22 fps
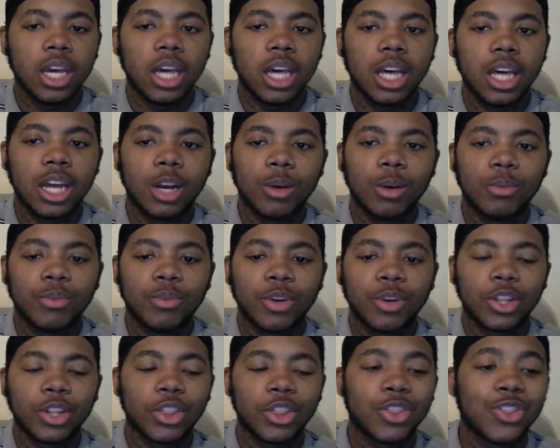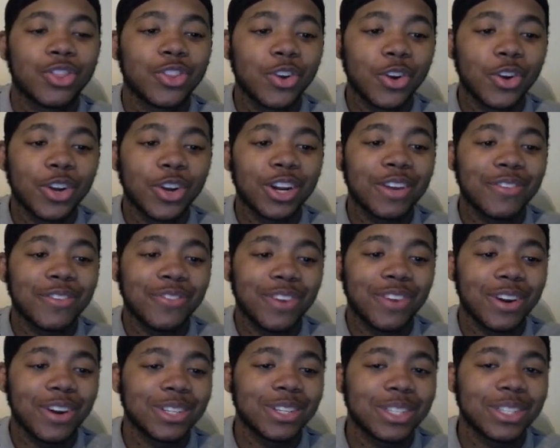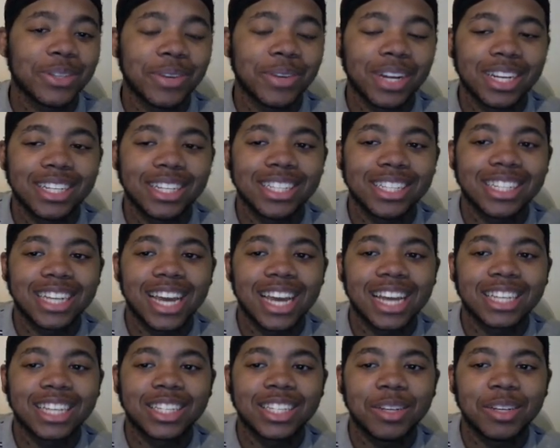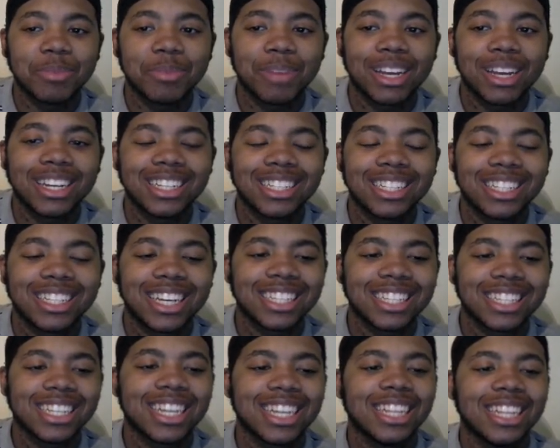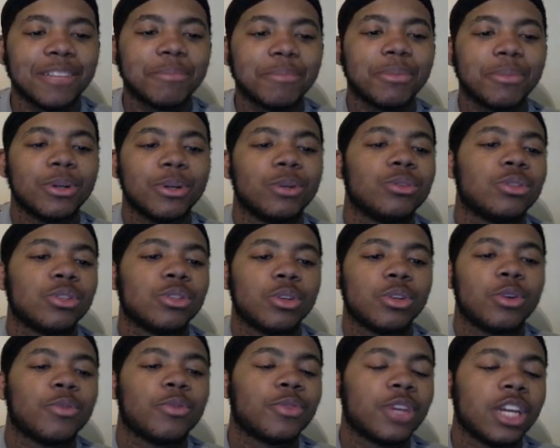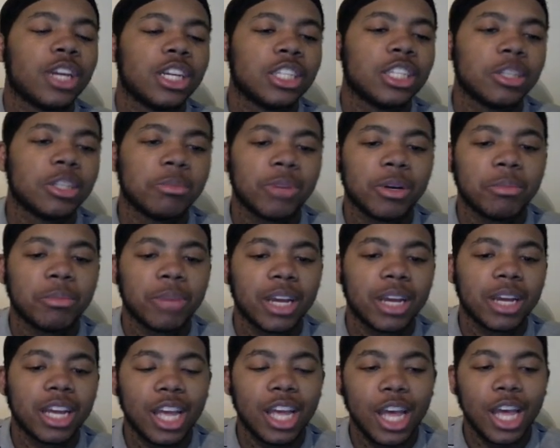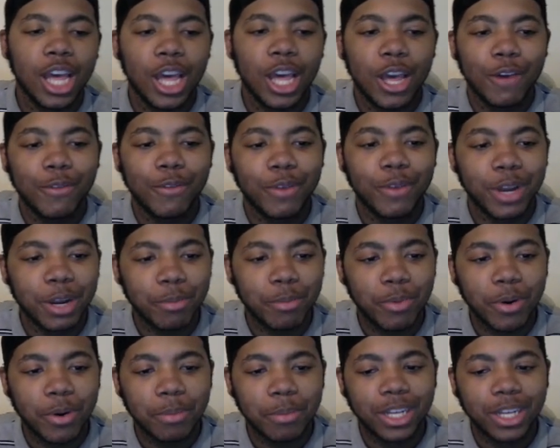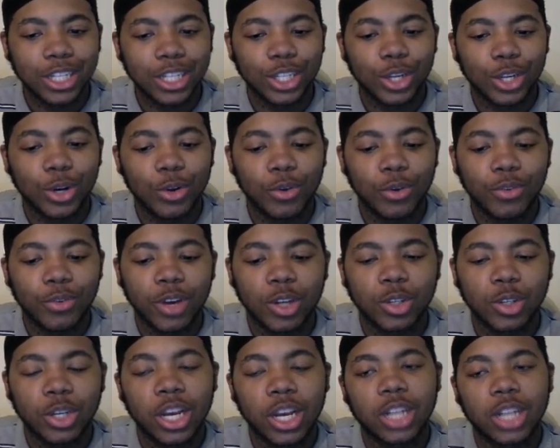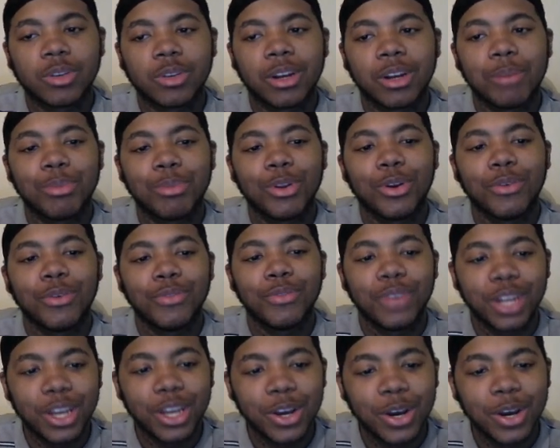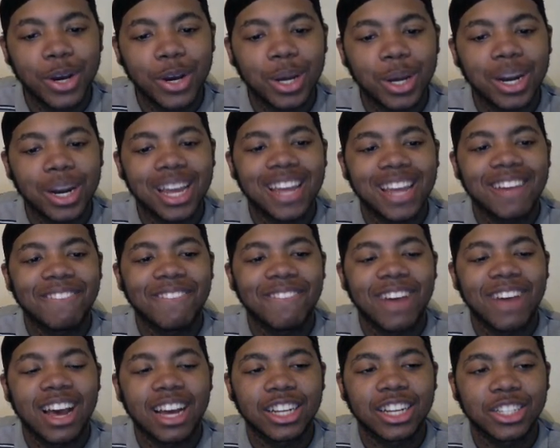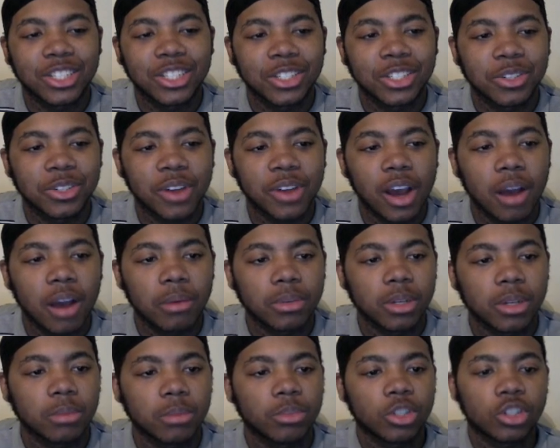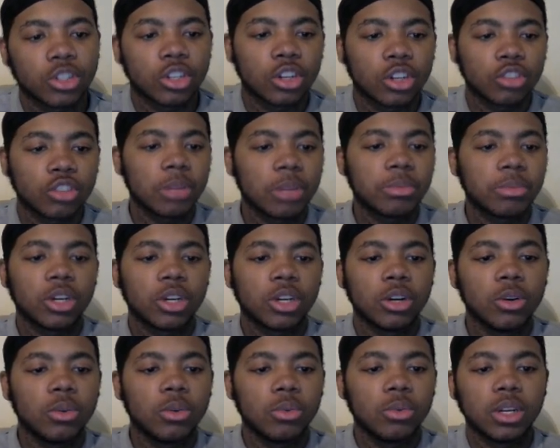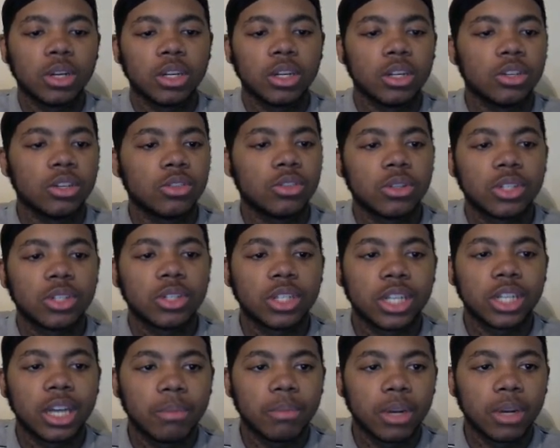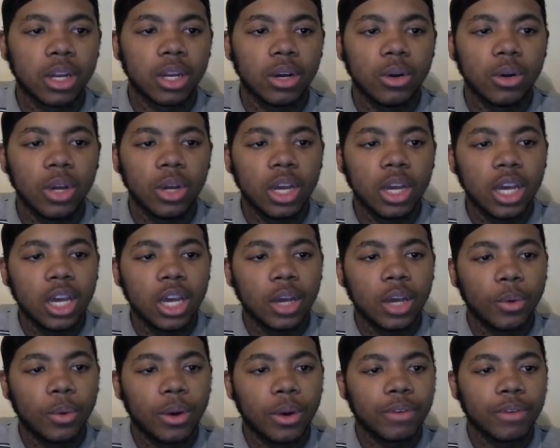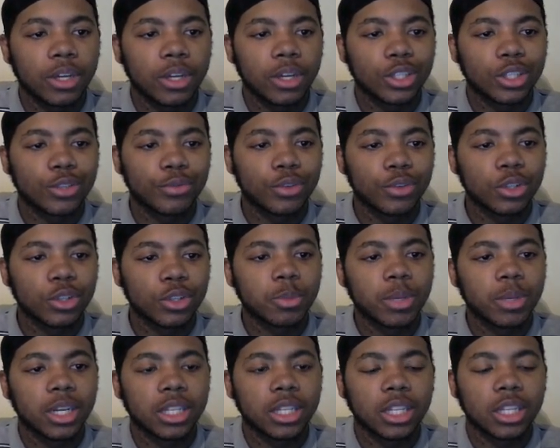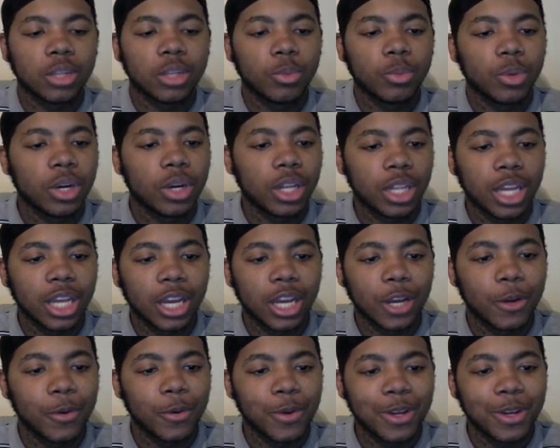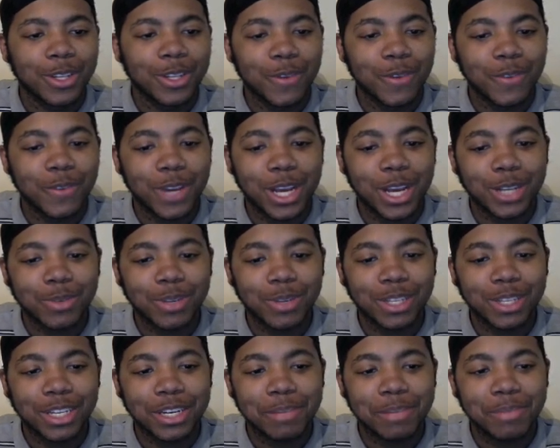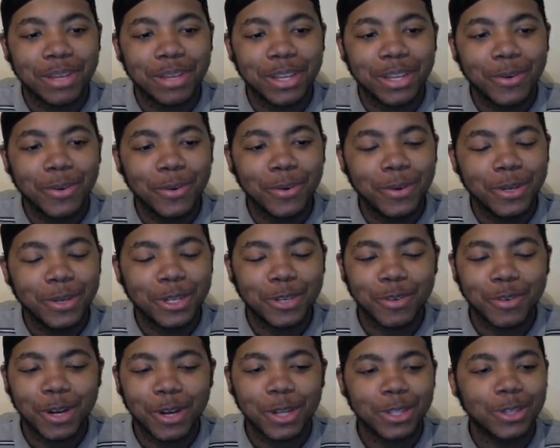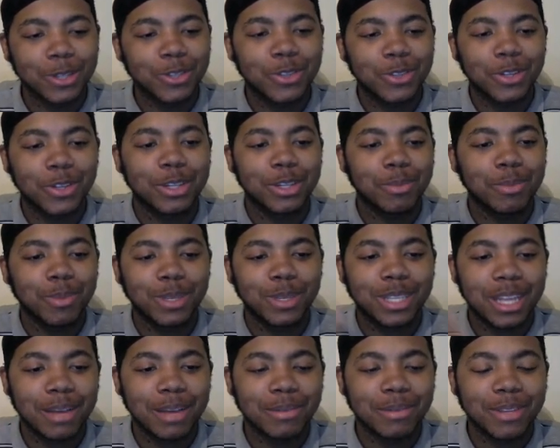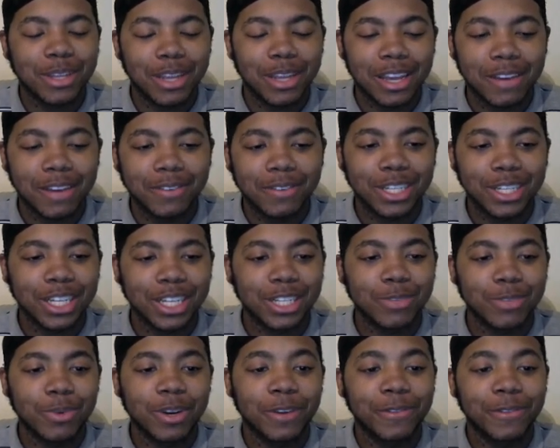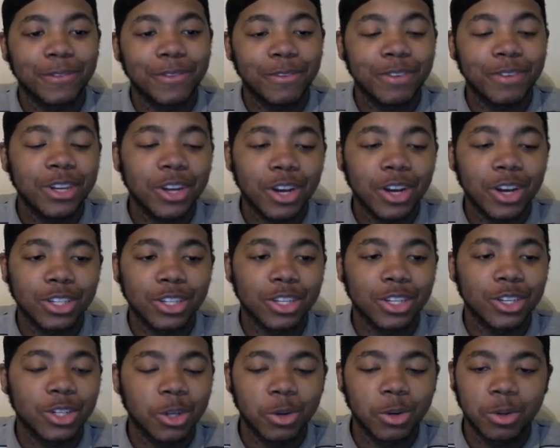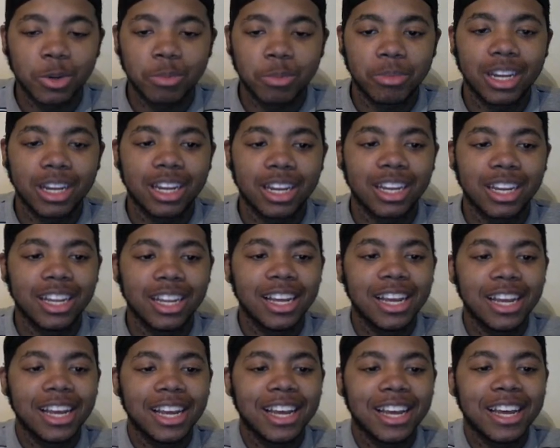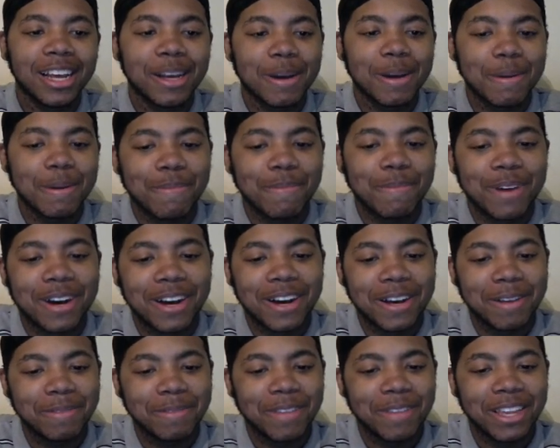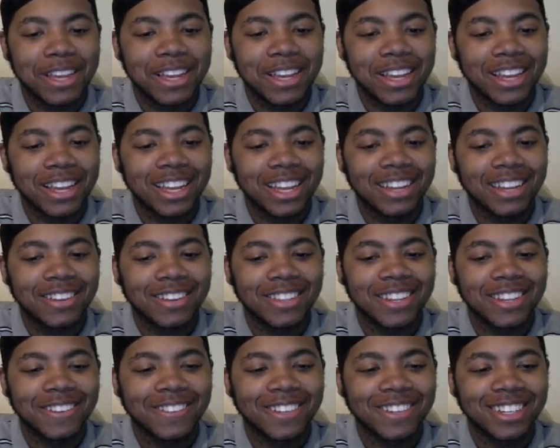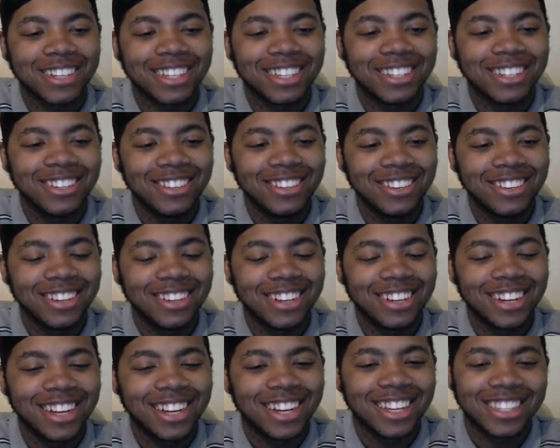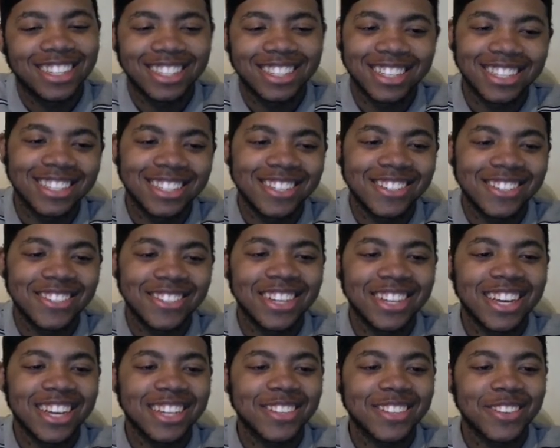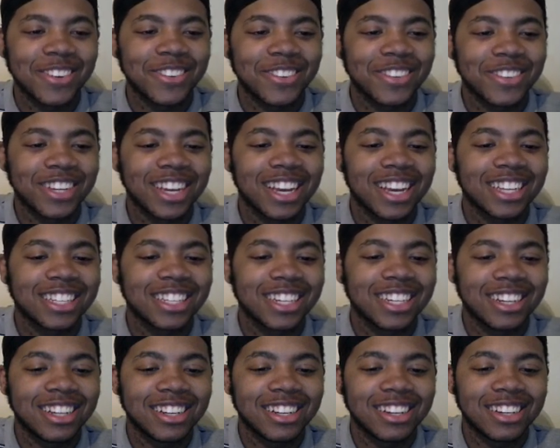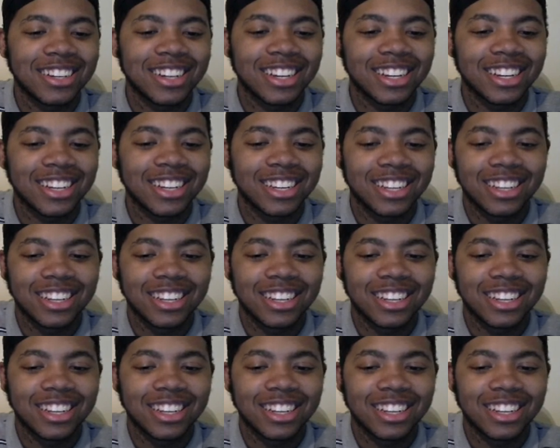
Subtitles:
And for the third and final step, I need you guys to do, man, I need you guys to hit the post notification button, man. Very important because it notifies you guys when I upload a video and I hit 500 subscribers. I'm just going to drop the code in the description down below, and whoever gets the first, man, they're the winner that giveaway. So if you guys want it to be you, just follow those three simple steps and you have a chance of winning $50 in total, man. But, yeah, without further ado, let's get Stitchy X ready for you guys, big little gang.